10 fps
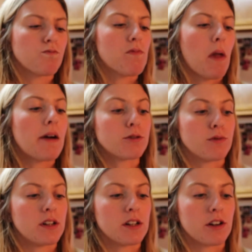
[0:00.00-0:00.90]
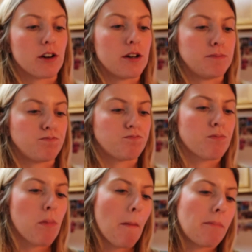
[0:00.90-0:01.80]
That's really good.
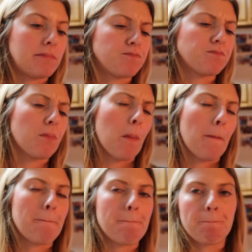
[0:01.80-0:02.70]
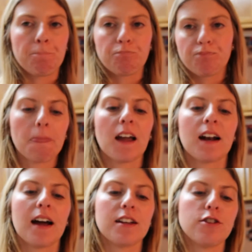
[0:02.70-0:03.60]
And
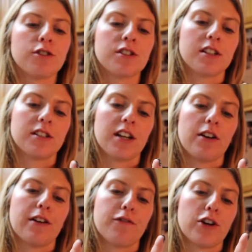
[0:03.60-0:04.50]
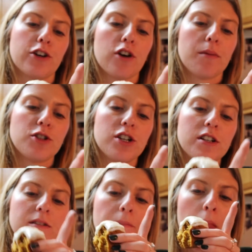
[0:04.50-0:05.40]
I used dairy-free cream cheese.